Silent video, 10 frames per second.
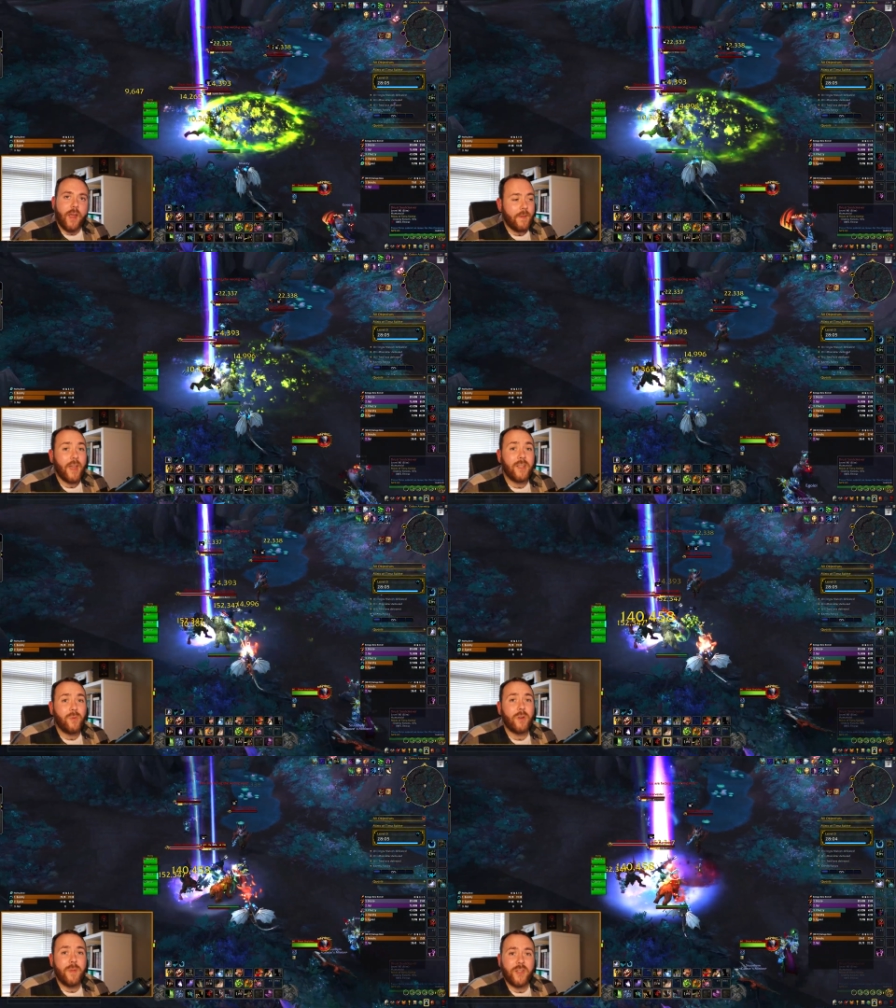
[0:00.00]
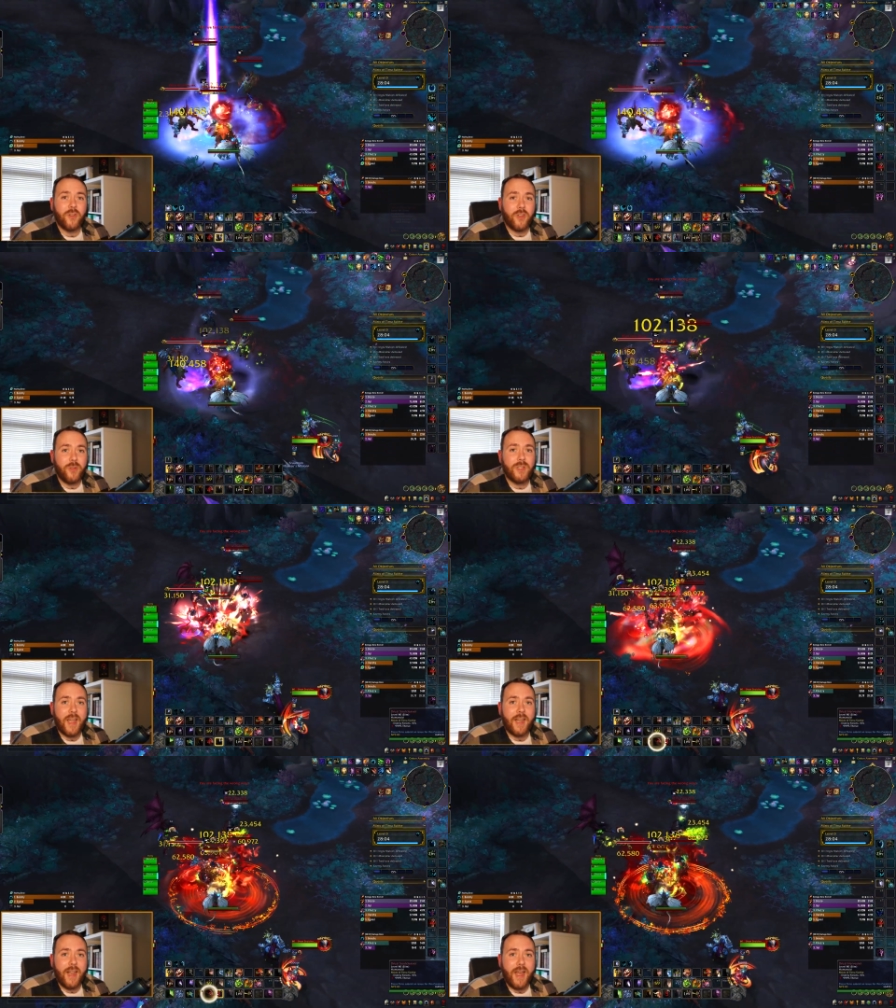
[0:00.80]
And you want to make sure you
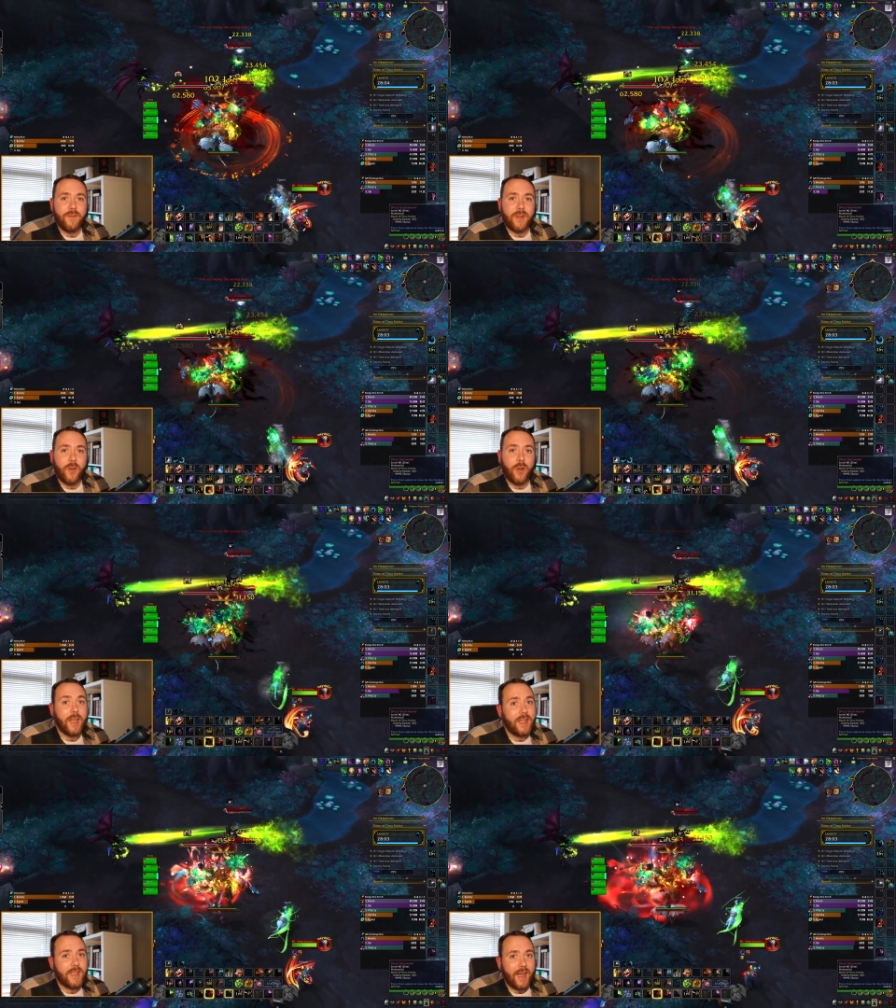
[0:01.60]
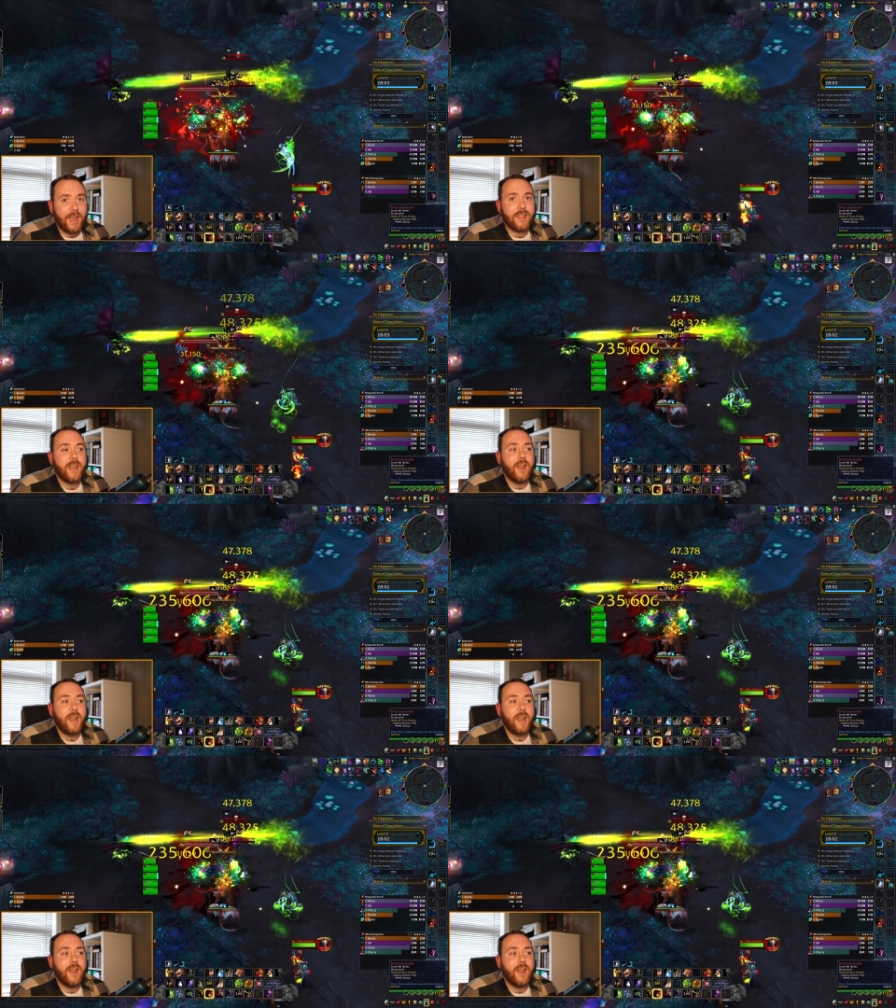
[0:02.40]
stay alive if your healer dies,